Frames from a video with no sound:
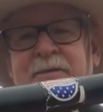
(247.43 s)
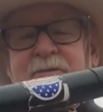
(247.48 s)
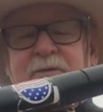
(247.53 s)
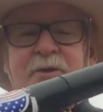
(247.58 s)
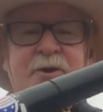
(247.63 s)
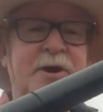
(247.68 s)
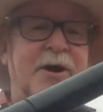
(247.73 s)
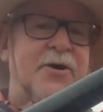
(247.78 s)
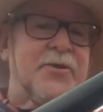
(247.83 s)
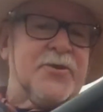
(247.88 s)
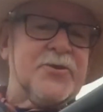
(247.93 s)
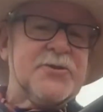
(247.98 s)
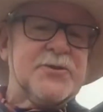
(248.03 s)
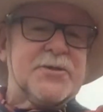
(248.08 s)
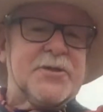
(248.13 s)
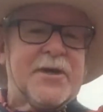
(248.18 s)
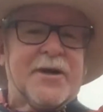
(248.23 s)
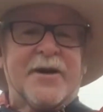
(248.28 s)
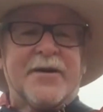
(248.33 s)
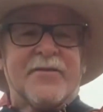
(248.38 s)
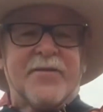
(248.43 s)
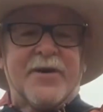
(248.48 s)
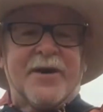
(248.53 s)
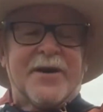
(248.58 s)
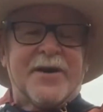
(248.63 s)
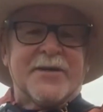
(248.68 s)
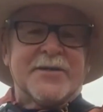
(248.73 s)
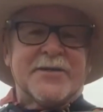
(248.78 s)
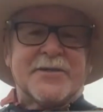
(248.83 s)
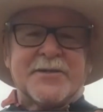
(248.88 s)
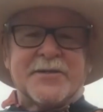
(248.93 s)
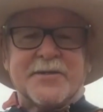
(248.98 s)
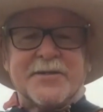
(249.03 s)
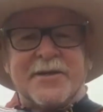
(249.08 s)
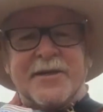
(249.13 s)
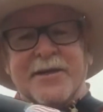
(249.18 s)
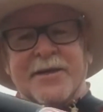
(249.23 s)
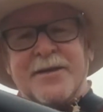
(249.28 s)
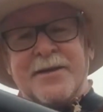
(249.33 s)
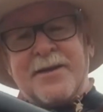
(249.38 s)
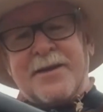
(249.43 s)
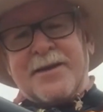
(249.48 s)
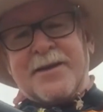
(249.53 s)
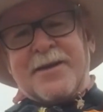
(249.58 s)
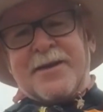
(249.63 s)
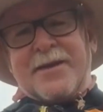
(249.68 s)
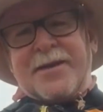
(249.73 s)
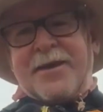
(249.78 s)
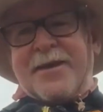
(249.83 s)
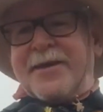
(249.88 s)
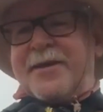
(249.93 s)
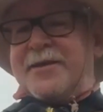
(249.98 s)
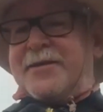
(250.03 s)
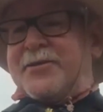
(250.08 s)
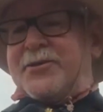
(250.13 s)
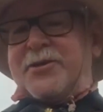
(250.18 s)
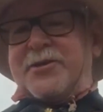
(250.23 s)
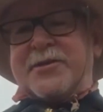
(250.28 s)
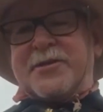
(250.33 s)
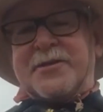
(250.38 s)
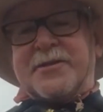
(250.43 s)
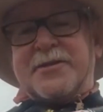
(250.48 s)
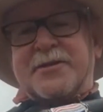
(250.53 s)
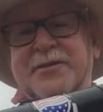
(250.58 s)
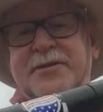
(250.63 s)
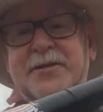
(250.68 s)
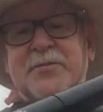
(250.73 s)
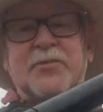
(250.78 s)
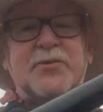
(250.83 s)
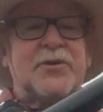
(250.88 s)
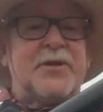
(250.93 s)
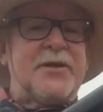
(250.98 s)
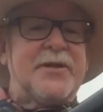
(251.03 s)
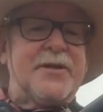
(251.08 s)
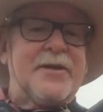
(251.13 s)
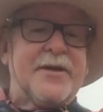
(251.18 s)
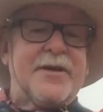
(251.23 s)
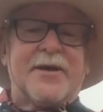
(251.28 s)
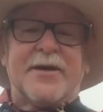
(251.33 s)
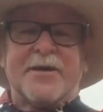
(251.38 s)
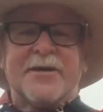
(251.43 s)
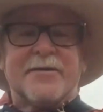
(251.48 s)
For others of us, it is just simply